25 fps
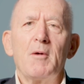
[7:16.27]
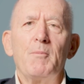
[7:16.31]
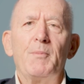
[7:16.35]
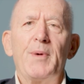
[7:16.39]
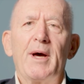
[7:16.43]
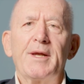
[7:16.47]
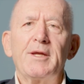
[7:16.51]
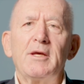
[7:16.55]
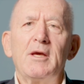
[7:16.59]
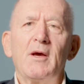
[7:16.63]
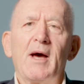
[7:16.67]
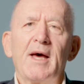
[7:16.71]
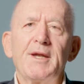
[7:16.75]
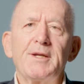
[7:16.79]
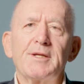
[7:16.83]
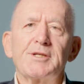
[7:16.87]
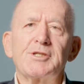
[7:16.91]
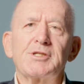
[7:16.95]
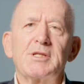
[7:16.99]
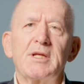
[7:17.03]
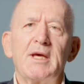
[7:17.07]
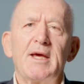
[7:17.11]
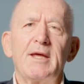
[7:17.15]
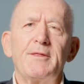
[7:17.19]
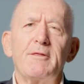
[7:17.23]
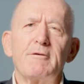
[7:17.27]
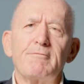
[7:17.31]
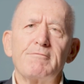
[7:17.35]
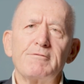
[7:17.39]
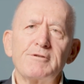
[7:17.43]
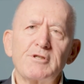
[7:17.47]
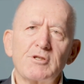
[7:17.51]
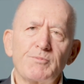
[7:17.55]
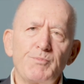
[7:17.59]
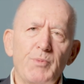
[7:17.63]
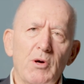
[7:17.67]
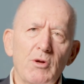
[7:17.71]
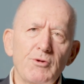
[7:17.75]
but you understand the
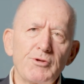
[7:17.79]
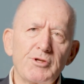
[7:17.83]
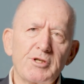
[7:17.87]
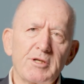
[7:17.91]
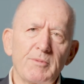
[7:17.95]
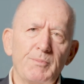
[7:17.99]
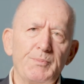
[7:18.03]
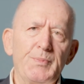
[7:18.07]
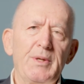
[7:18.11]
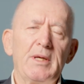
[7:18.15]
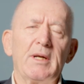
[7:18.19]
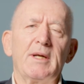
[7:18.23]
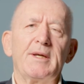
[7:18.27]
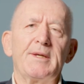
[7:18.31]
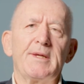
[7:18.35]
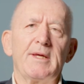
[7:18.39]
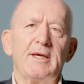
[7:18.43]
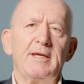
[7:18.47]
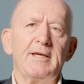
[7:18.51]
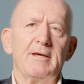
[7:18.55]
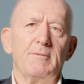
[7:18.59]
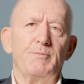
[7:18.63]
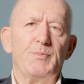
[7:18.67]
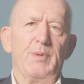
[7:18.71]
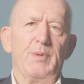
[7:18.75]
responsibility you